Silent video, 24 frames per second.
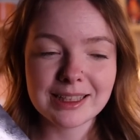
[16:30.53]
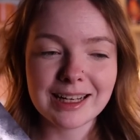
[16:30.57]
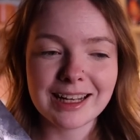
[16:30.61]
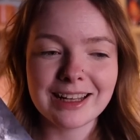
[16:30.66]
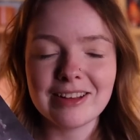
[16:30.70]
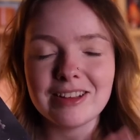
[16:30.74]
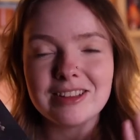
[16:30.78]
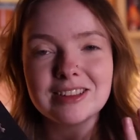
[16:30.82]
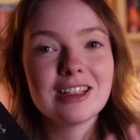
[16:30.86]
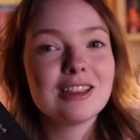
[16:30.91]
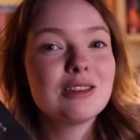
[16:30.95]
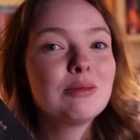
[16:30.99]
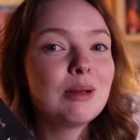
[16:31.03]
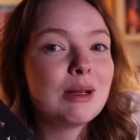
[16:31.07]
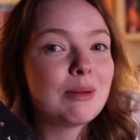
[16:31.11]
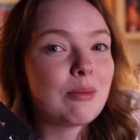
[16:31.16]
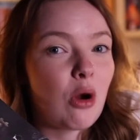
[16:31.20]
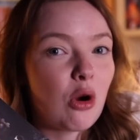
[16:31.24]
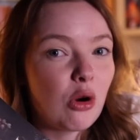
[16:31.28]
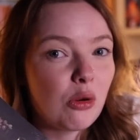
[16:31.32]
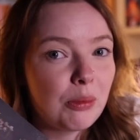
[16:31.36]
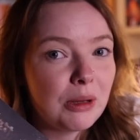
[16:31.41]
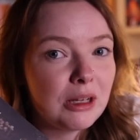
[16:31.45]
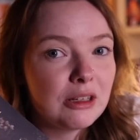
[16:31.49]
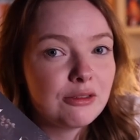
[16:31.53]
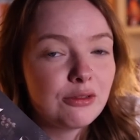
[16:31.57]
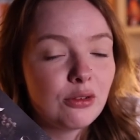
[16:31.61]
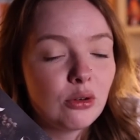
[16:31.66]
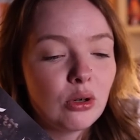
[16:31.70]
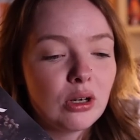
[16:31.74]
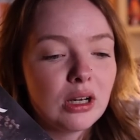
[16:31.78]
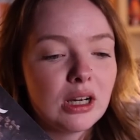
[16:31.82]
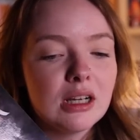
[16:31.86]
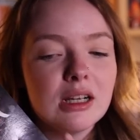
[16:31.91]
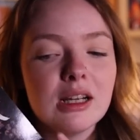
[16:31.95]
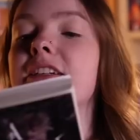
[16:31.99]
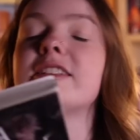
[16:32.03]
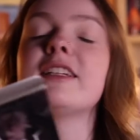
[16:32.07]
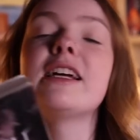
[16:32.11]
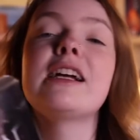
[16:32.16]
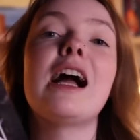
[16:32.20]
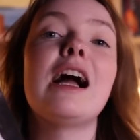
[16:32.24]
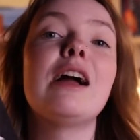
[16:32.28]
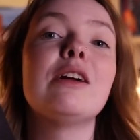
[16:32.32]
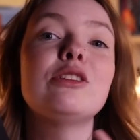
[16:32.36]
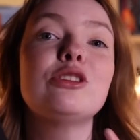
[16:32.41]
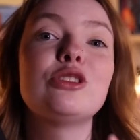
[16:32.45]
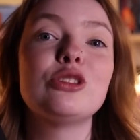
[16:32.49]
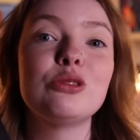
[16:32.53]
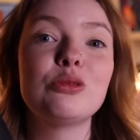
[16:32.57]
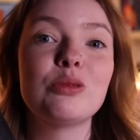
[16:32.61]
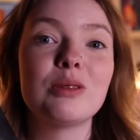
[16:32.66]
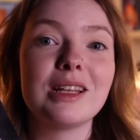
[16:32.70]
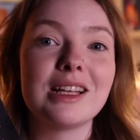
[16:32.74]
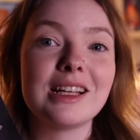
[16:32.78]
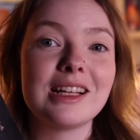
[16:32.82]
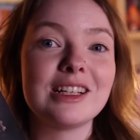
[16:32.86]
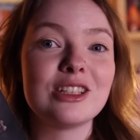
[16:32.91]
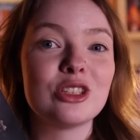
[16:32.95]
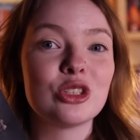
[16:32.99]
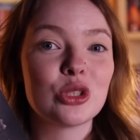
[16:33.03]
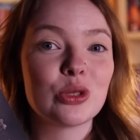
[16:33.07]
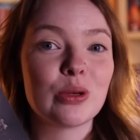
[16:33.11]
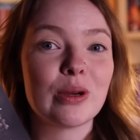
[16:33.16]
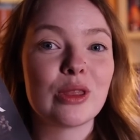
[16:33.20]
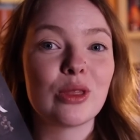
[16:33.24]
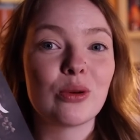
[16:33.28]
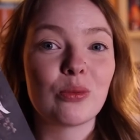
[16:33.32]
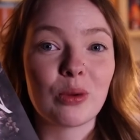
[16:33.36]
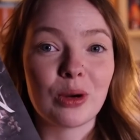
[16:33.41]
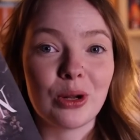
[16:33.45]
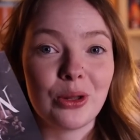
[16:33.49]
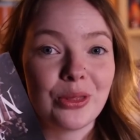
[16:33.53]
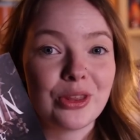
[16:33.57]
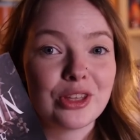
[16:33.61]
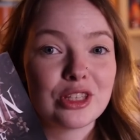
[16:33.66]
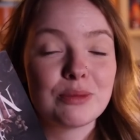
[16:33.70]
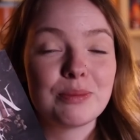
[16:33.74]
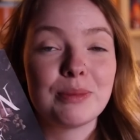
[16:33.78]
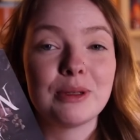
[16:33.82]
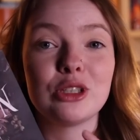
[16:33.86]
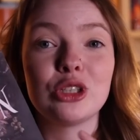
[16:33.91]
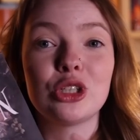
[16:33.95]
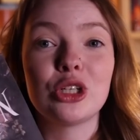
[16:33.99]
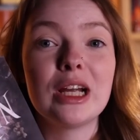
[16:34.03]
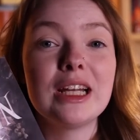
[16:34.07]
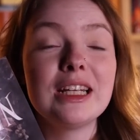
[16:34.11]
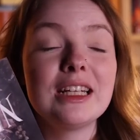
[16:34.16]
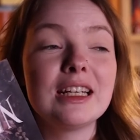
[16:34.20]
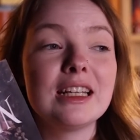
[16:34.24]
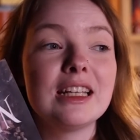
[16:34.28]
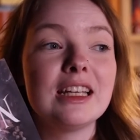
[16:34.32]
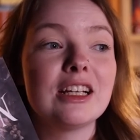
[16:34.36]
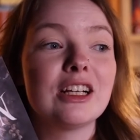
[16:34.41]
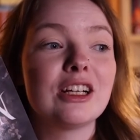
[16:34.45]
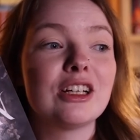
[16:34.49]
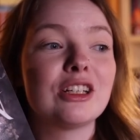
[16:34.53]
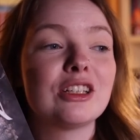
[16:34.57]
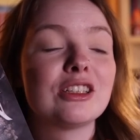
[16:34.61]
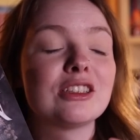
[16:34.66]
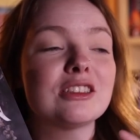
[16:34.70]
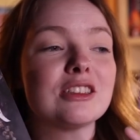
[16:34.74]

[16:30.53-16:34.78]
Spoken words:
At least that's what I'm hoping for, because, like, I do really enjoy the world that's been created here,